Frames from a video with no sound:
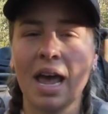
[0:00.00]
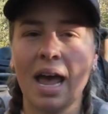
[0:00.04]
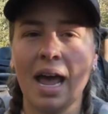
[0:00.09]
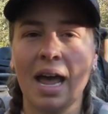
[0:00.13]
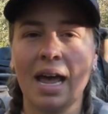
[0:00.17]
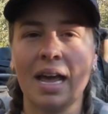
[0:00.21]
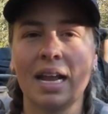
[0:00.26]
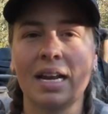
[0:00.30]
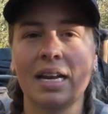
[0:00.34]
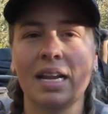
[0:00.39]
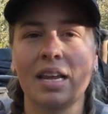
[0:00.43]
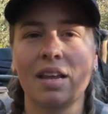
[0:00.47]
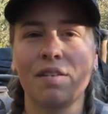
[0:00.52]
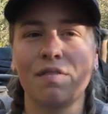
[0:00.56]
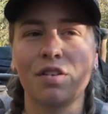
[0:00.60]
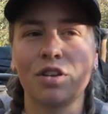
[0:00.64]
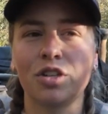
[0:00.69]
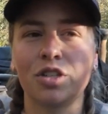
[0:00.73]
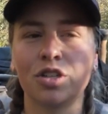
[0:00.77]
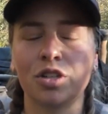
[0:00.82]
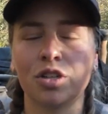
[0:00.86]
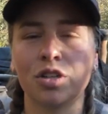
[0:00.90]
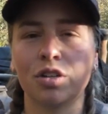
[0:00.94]
And if
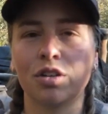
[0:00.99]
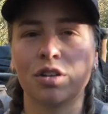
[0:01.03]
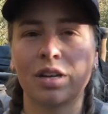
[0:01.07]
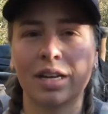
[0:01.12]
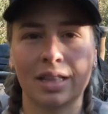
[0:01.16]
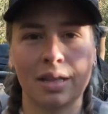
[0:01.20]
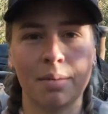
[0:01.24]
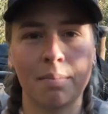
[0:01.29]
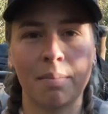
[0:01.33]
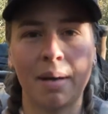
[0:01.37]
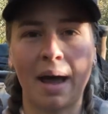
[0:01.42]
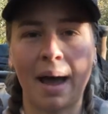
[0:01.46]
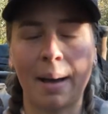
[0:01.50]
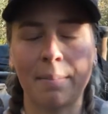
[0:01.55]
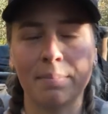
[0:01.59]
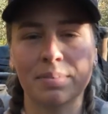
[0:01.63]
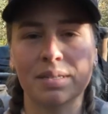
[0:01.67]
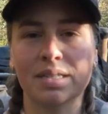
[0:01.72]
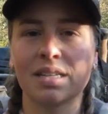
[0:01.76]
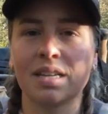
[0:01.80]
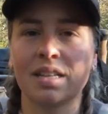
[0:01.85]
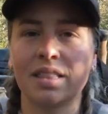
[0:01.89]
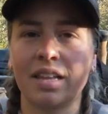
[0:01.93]
you do look at the maps,